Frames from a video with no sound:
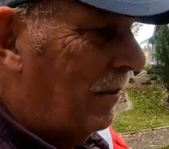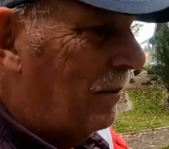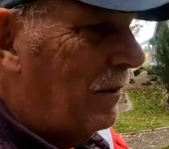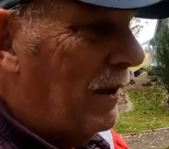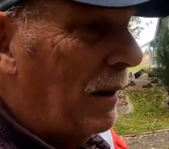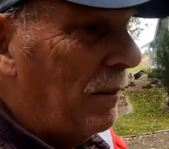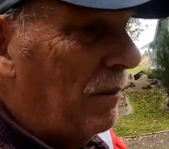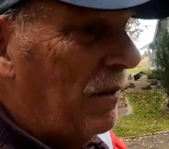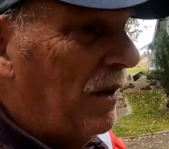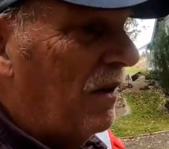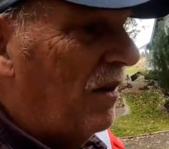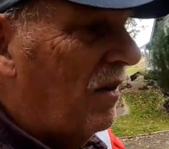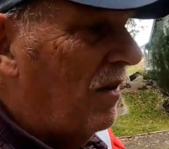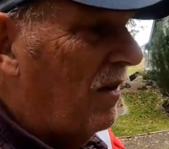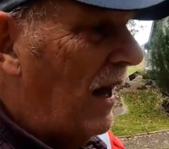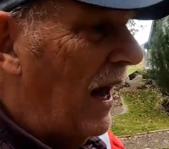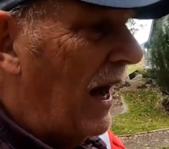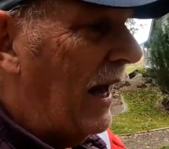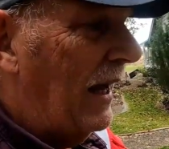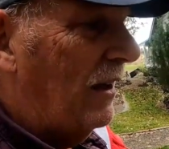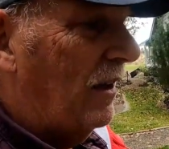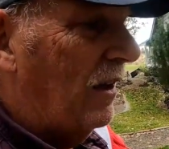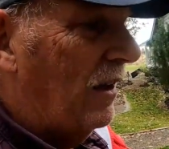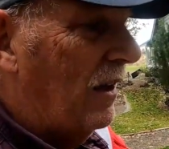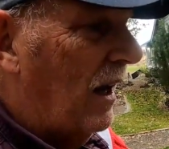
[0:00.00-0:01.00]
sometimes it's
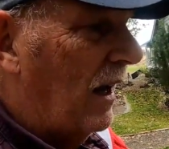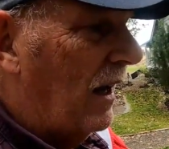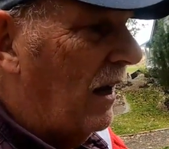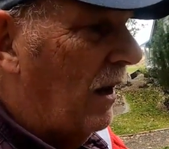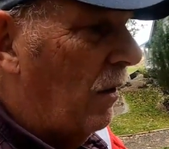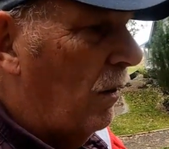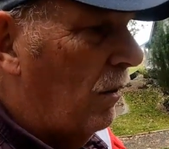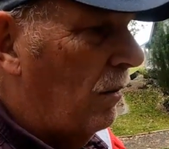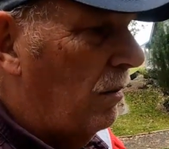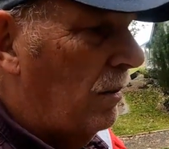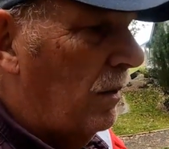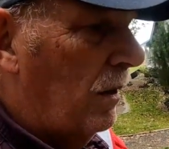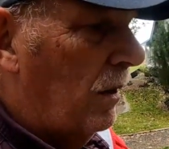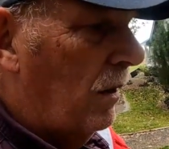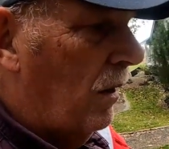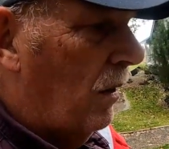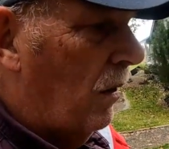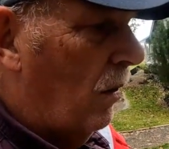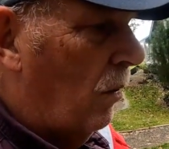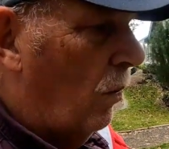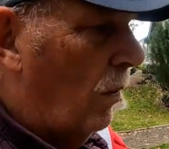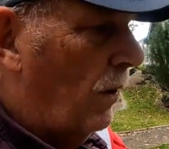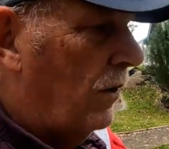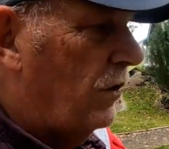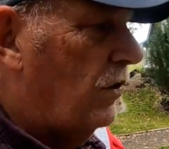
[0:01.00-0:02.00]
sad. You kind of
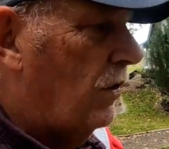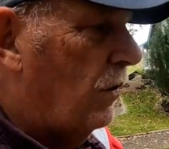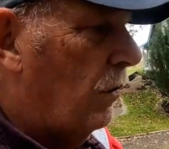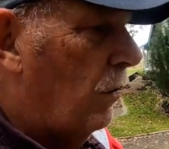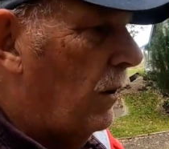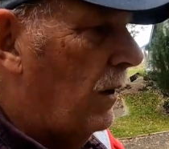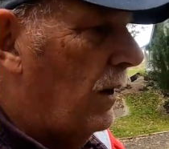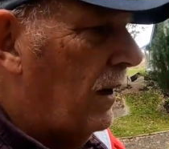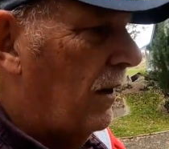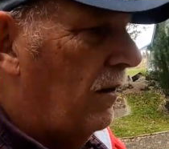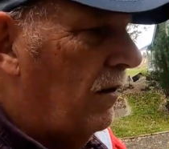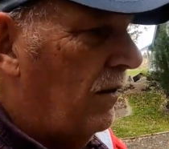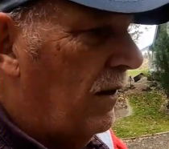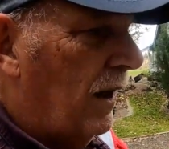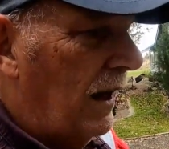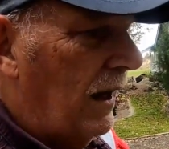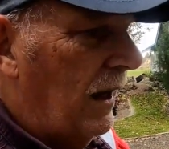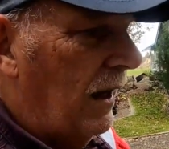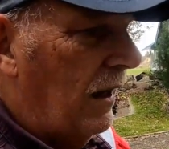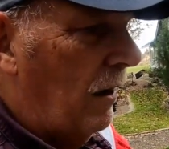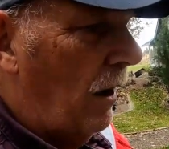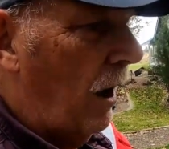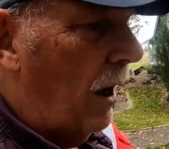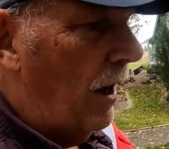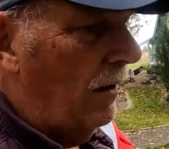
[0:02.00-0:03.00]
wish you would have
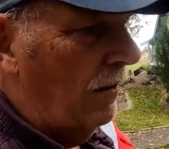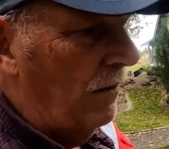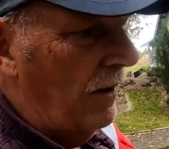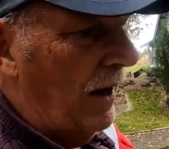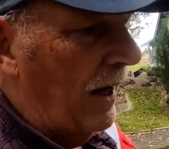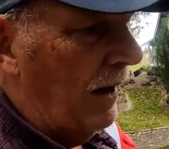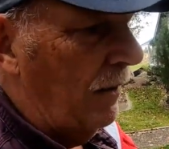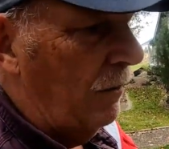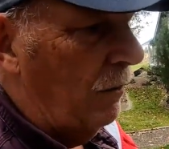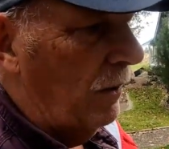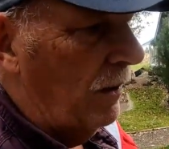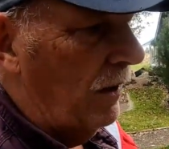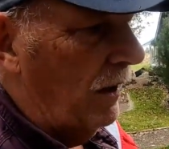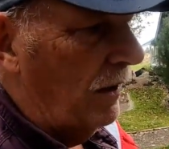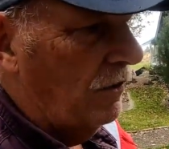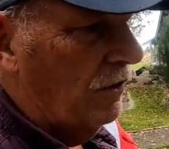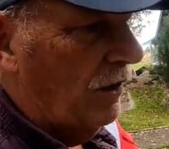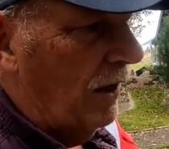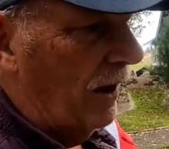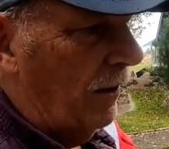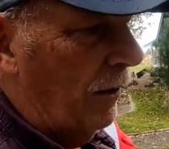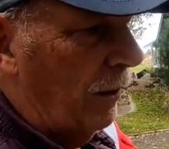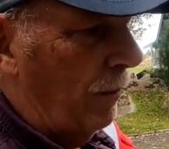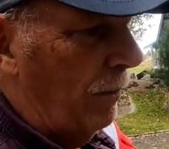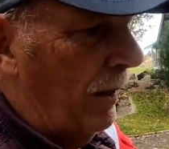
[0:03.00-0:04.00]
stayed in contact with
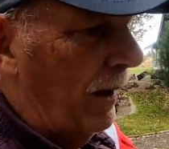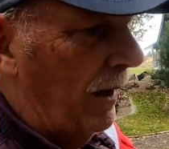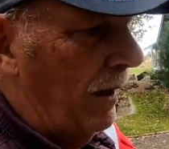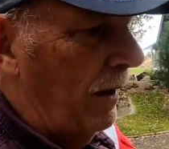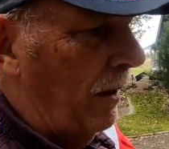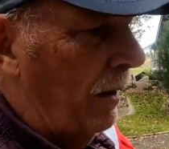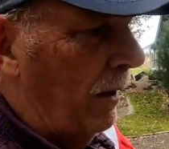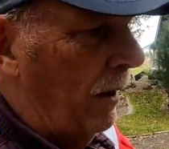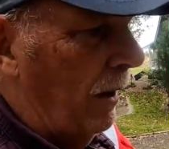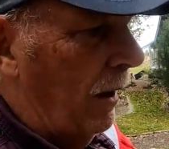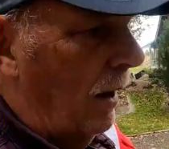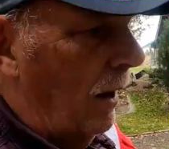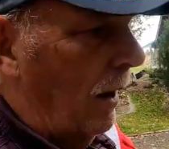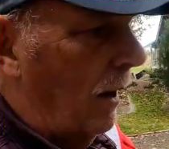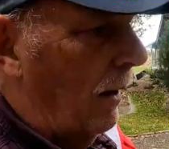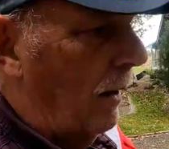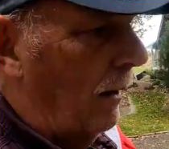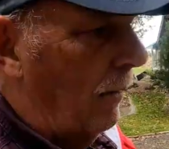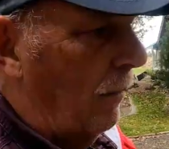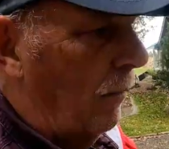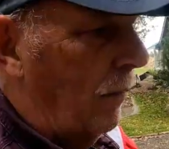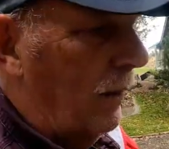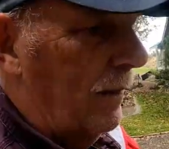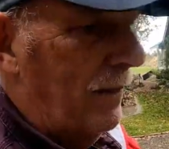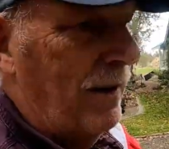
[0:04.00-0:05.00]
each other. But
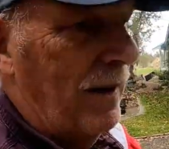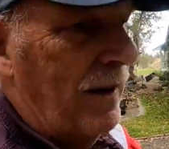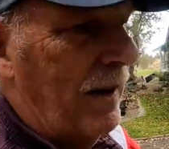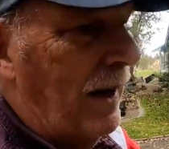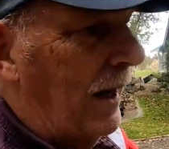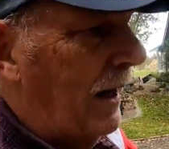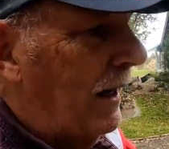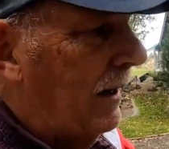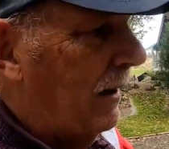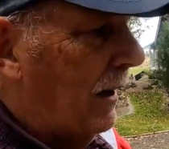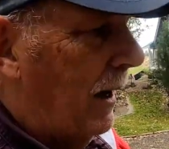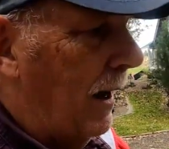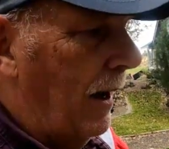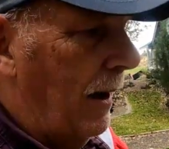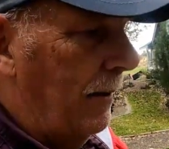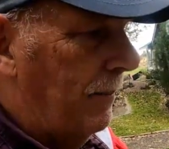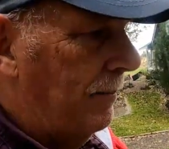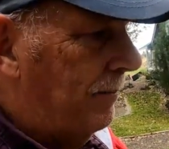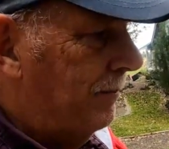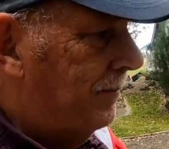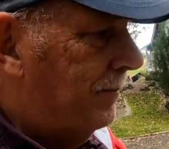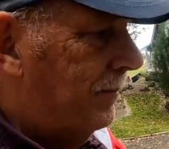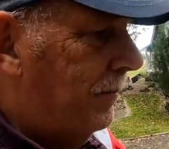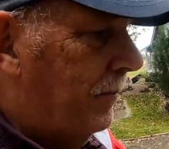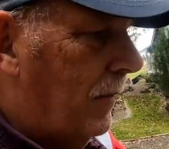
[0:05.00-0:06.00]
once again,
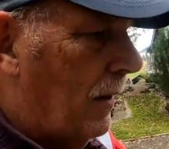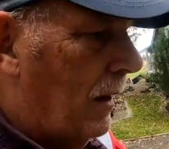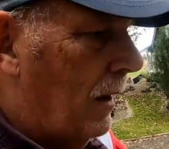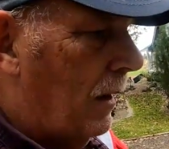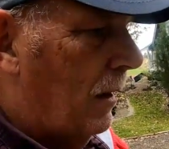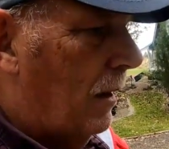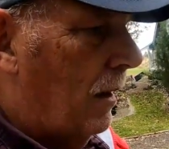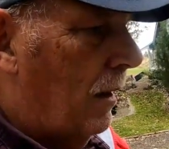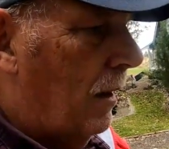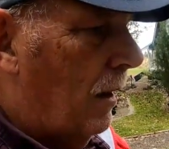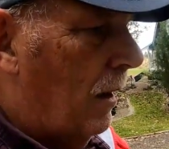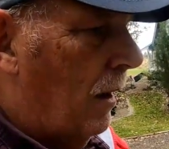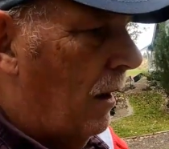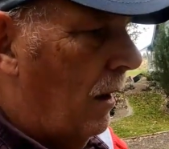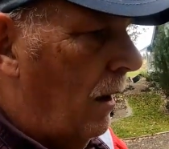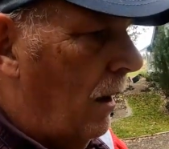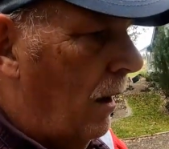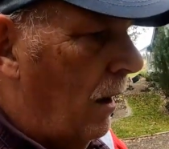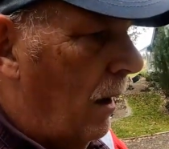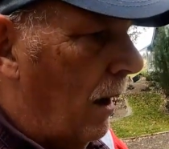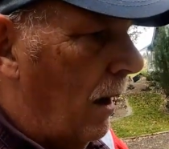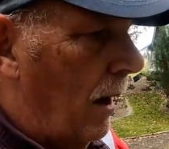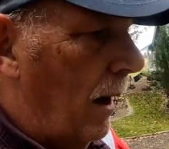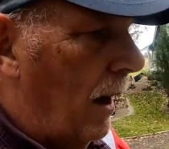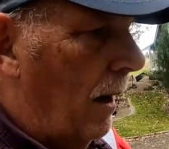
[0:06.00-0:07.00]
uh,
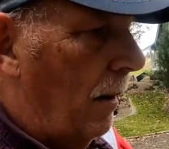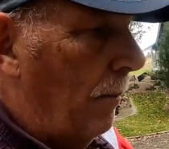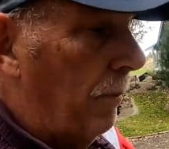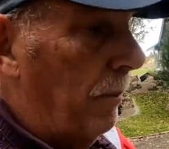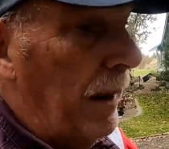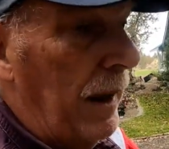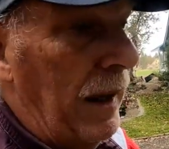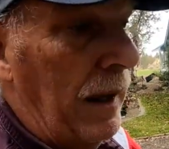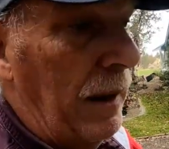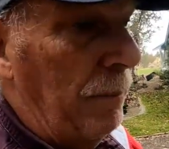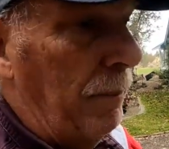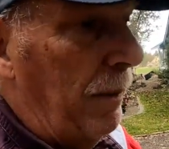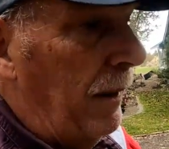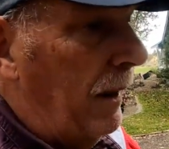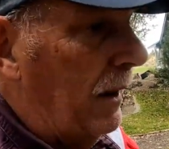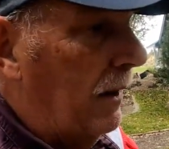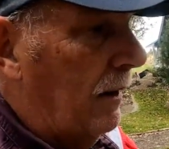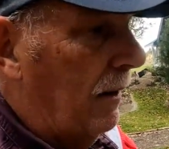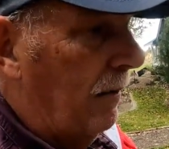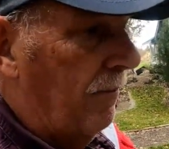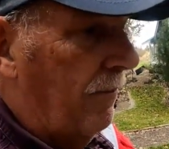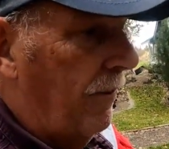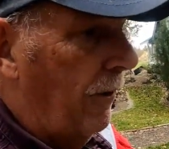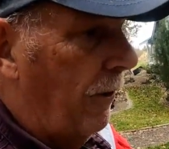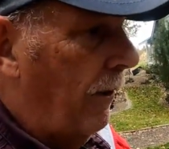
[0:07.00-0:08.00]
uh, me
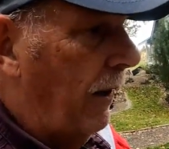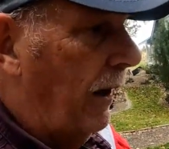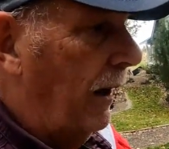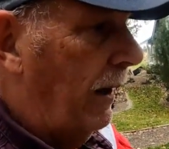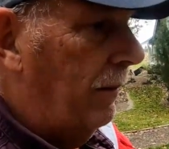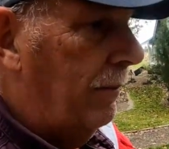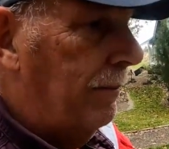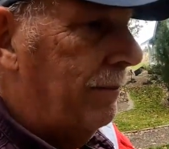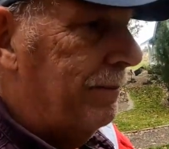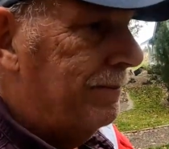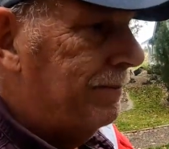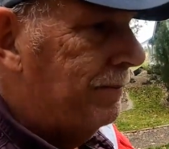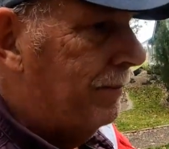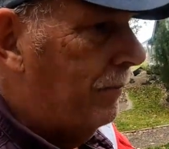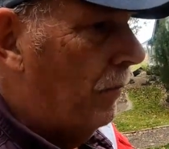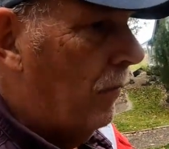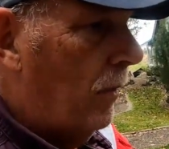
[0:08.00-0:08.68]
being a very